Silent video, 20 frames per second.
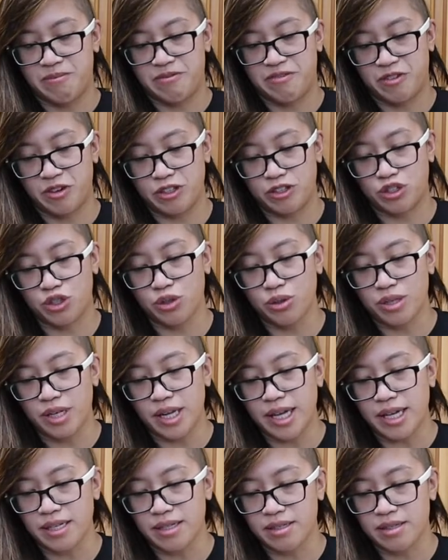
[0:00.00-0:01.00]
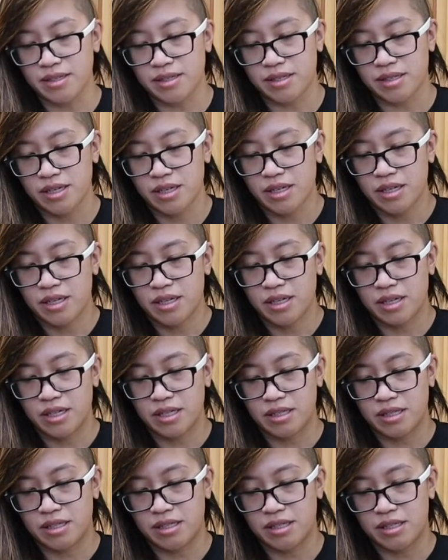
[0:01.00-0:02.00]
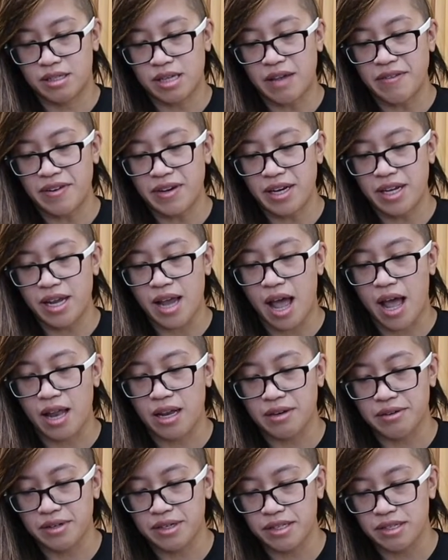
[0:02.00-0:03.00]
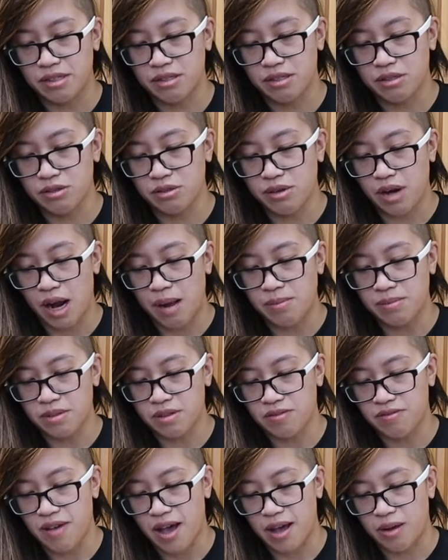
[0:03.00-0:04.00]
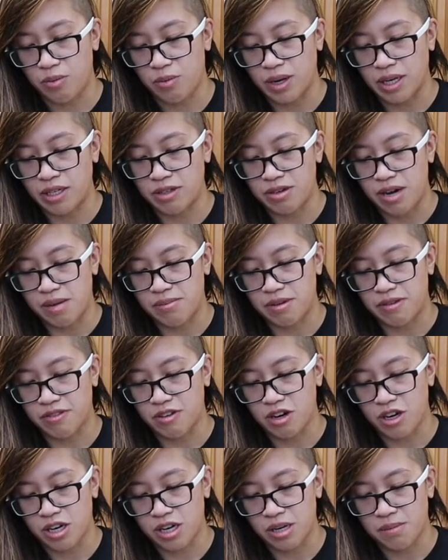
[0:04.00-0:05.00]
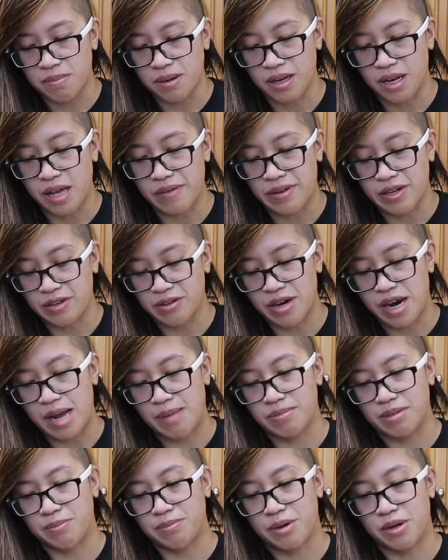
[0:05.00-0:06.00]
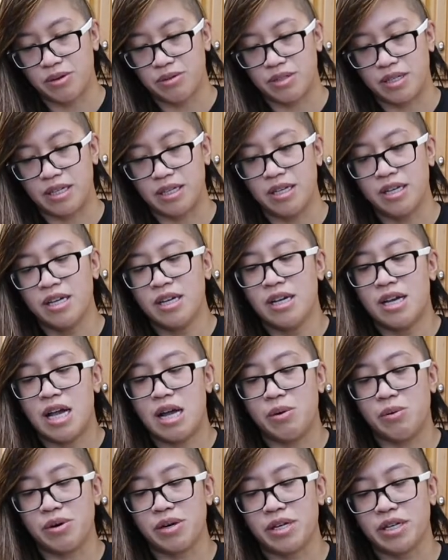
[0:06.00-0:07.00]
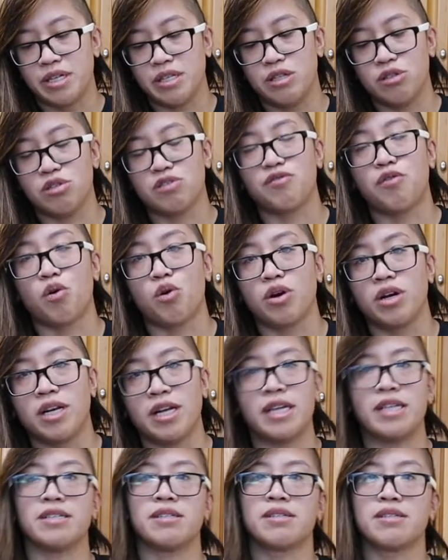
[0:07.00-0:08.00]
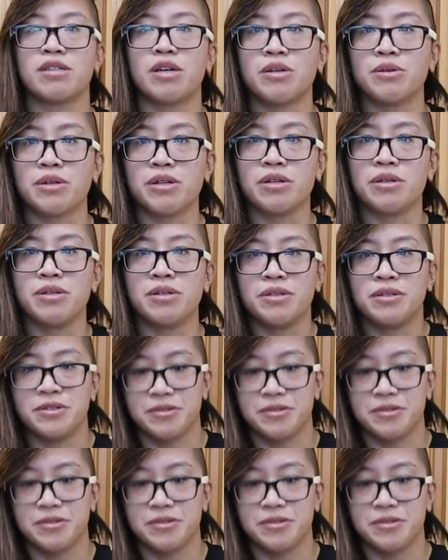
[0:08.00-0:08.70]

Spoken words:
For 2 links, it's 70 calories, 2 grams of fat, 1 gram of carb, 11 grams of protein. And we're gonna use 4 links total.